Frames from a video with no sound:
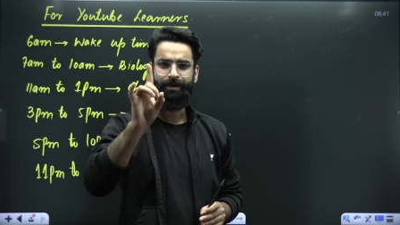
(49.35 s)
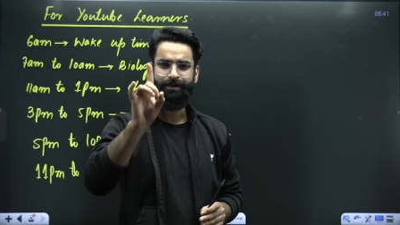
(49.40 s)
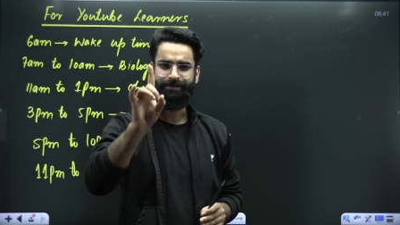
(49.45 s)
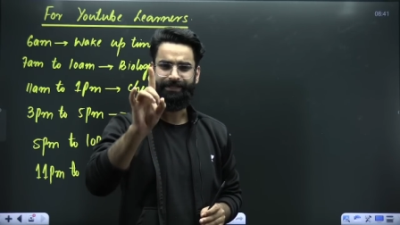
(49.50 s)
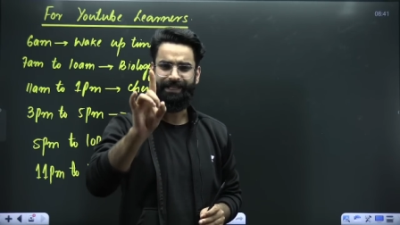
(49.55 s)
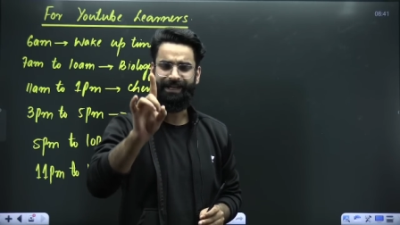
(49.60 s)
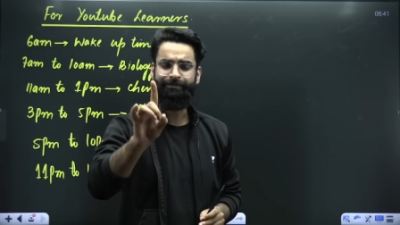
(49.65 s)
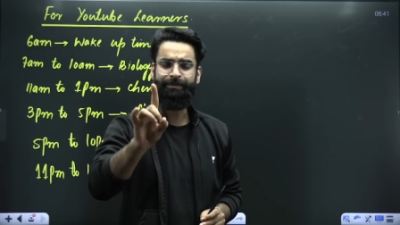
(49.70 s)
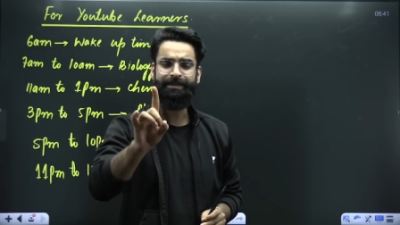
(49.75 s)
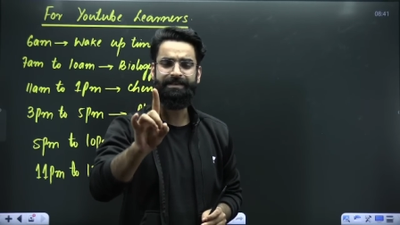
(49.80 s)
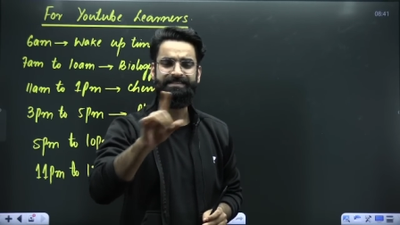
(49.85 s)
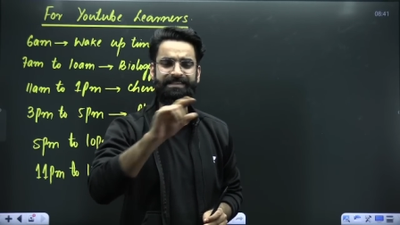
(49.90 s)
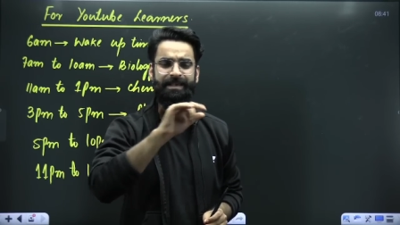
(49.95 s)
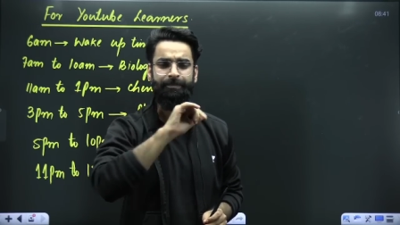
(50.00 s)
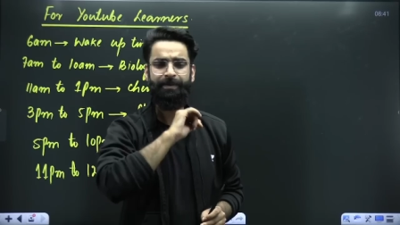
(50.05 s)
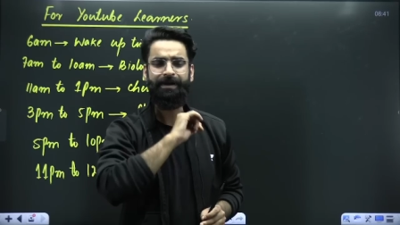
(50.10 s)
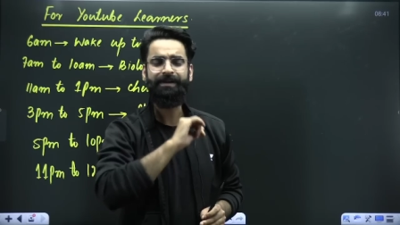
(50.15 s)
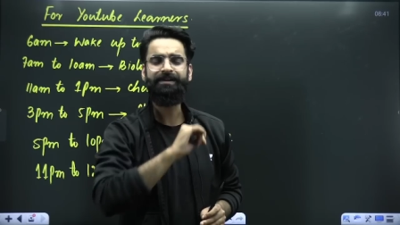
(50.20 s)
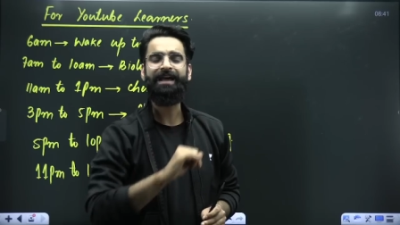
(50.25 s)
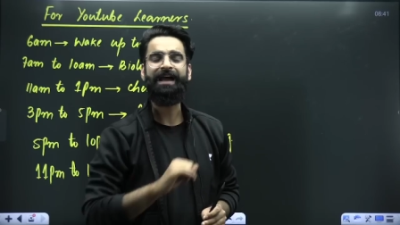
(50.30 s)
There will be a
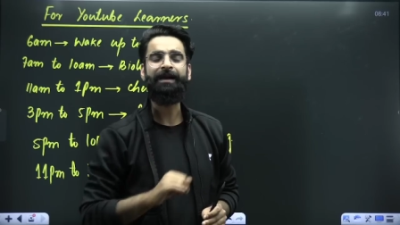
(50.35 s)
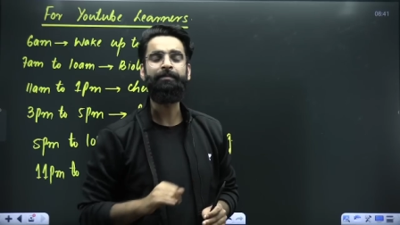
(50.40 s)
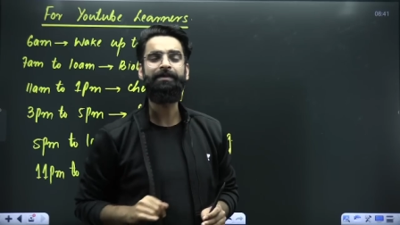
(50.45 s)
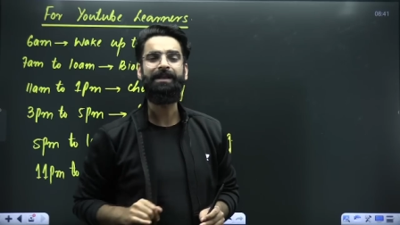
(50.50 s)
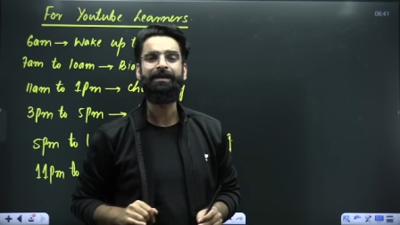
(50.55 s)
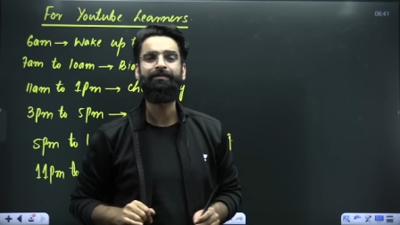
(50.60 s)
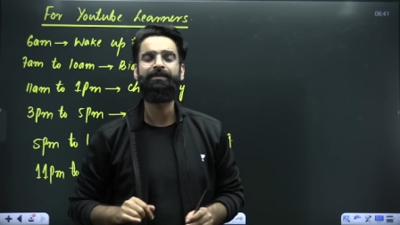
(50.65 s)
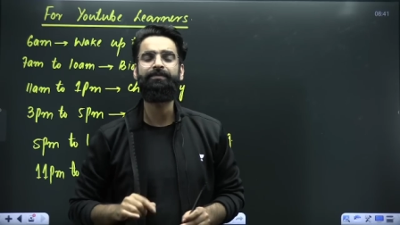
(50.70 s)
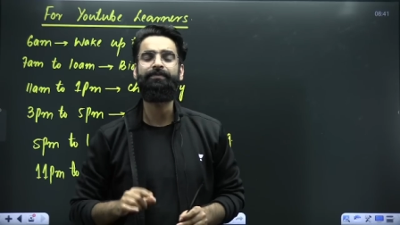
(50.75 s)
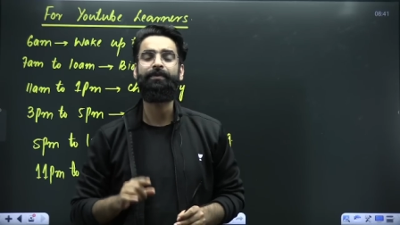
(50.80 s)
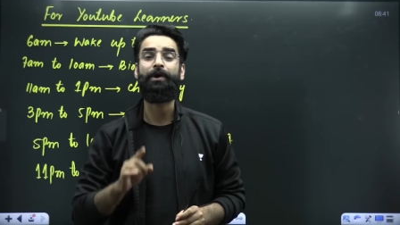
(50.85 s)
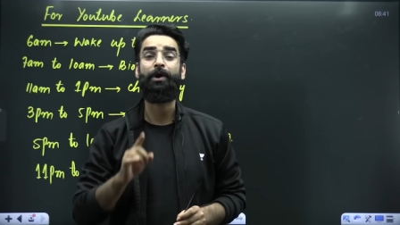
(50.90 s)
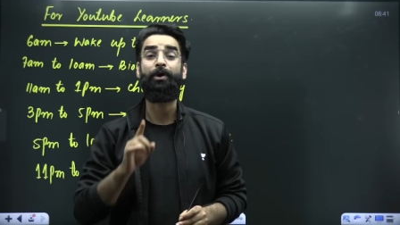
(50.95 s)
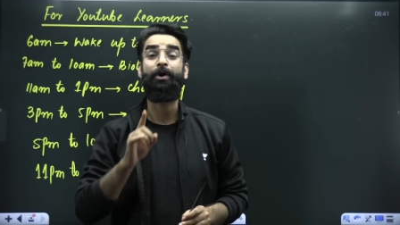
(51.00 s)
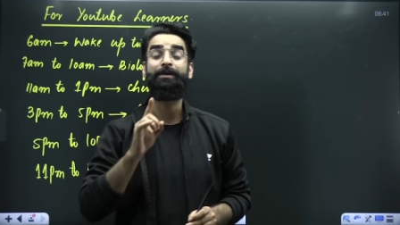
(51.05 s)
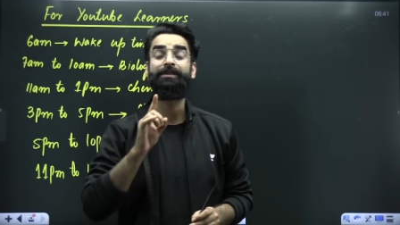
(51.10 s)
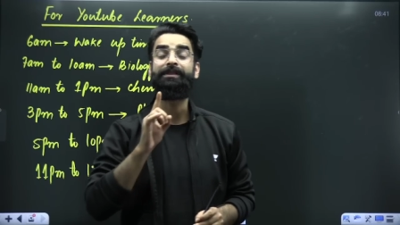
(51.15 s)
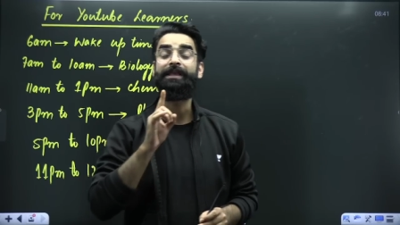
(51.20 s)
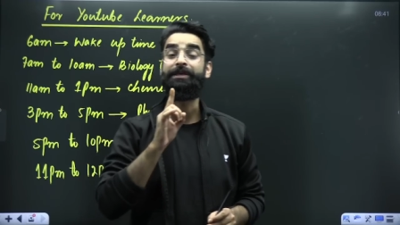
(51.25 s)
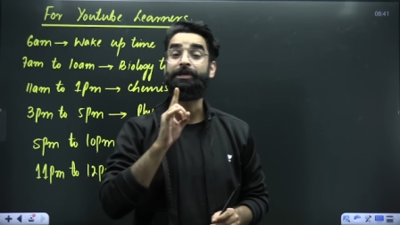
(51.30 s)
separate timetable for
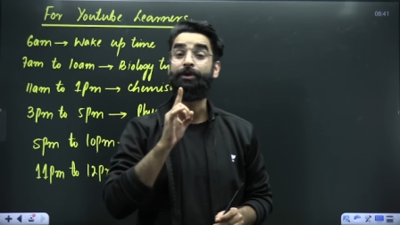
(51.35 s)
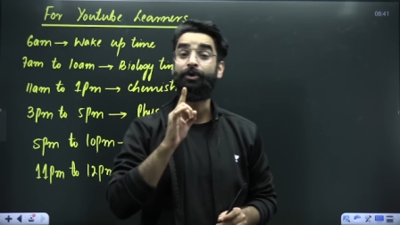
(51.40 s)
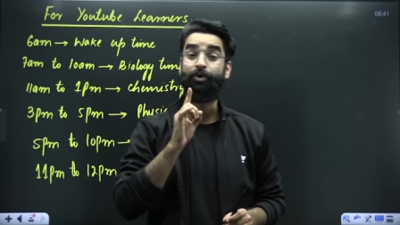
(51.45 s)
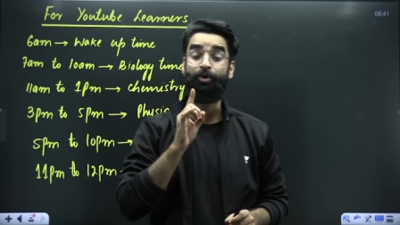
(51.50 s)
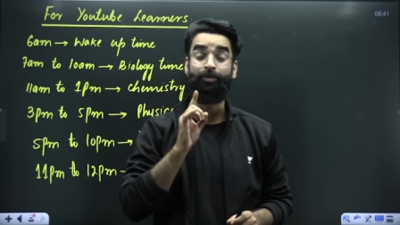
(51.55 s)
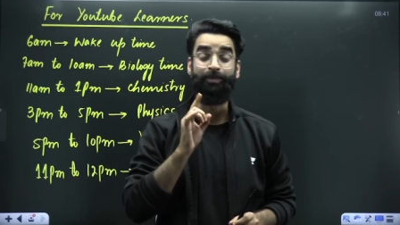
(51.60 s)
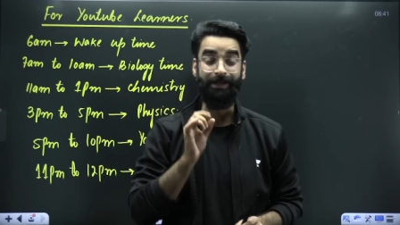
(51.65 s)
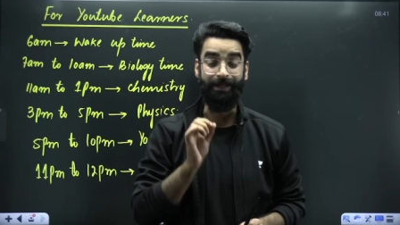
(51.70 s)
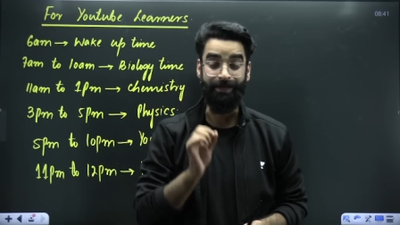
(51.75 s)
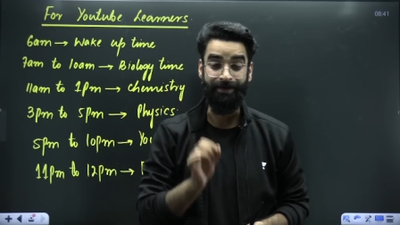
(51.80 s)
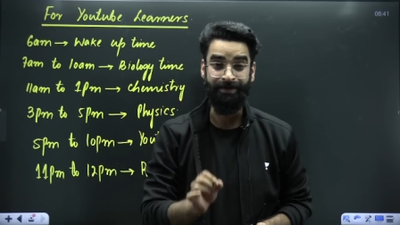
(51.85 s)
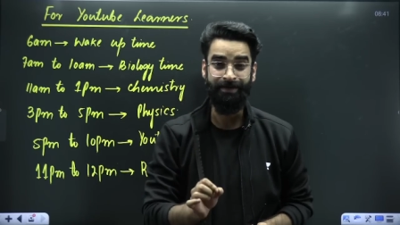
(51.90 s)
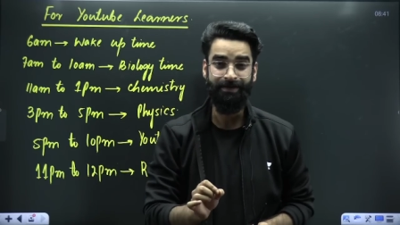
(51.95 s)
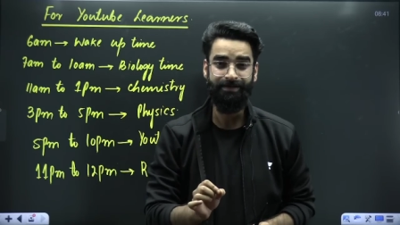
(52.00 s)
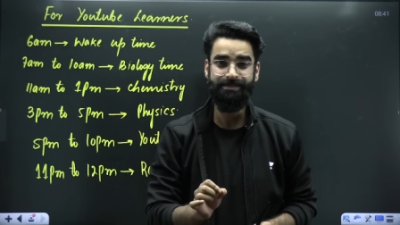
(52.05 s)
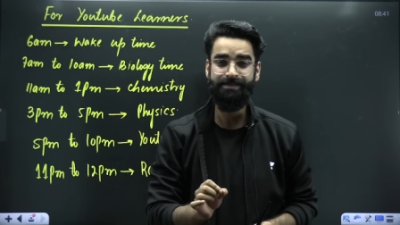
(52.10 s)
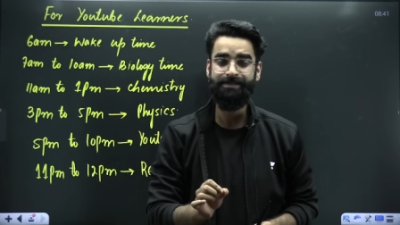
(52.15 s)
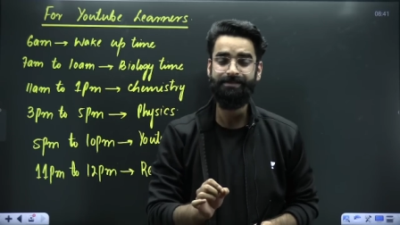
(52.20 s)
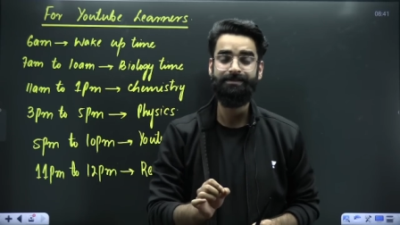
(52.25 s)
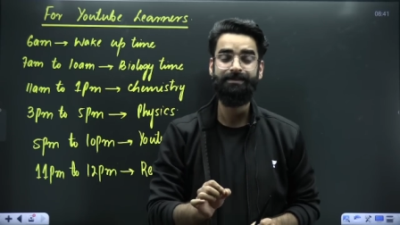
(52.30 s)
all the YouTube
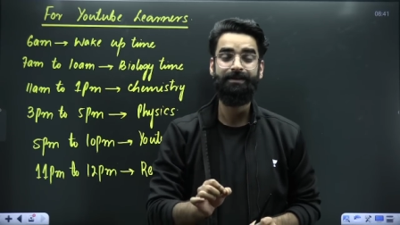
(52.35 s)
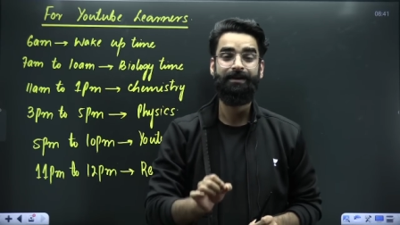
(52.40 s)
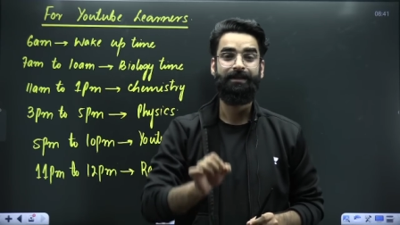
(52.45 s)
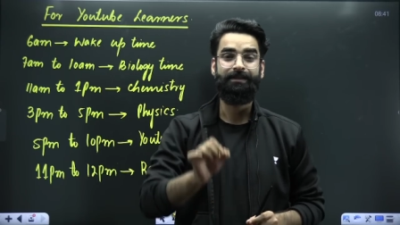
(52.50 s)
learners,